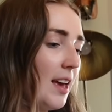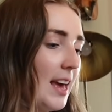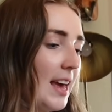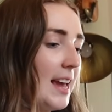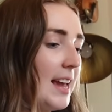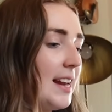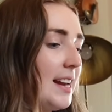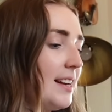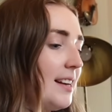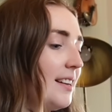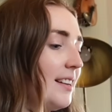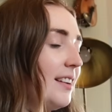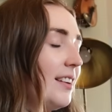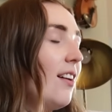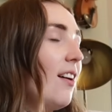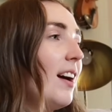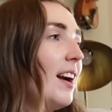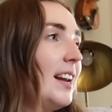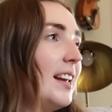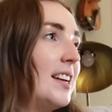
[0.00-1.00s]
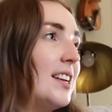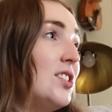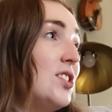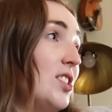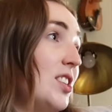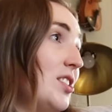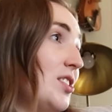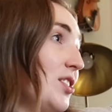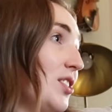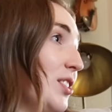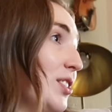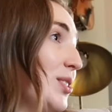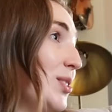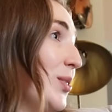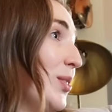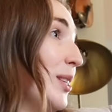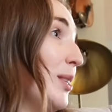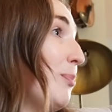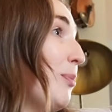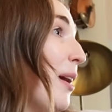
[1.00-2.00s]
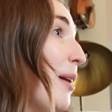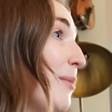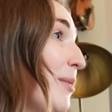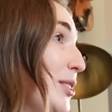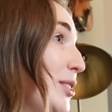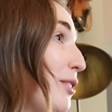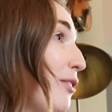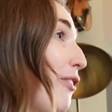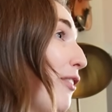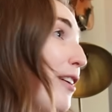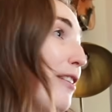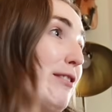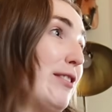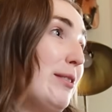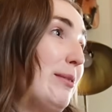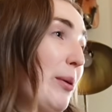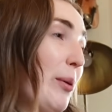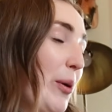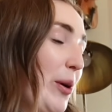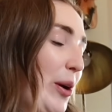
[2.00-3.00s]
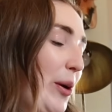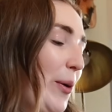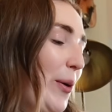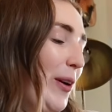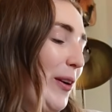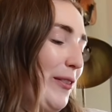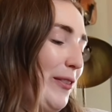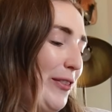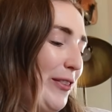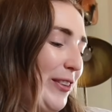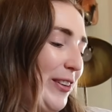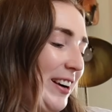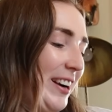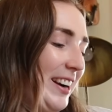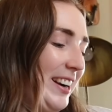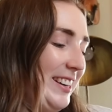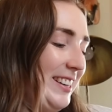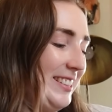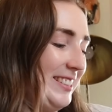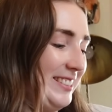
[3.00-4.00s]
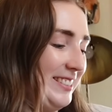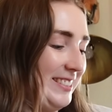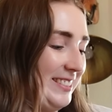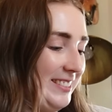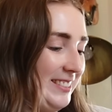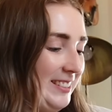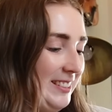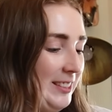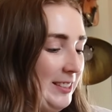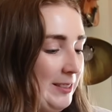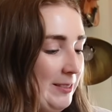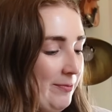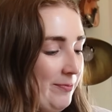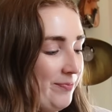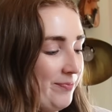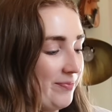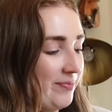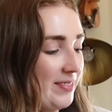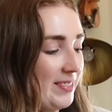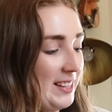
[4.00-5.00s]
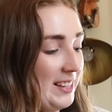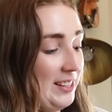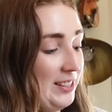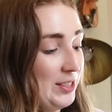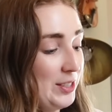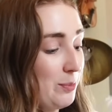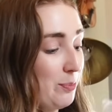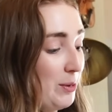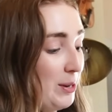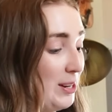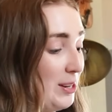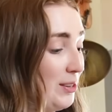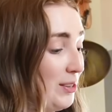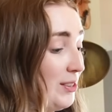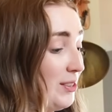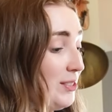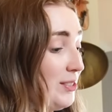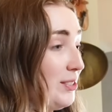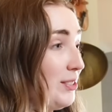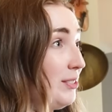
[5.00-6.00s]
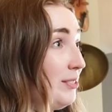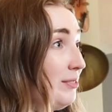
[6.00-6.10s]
in garlic and ginger, so it's pretty much the flavour we were going for. It looks pretty good.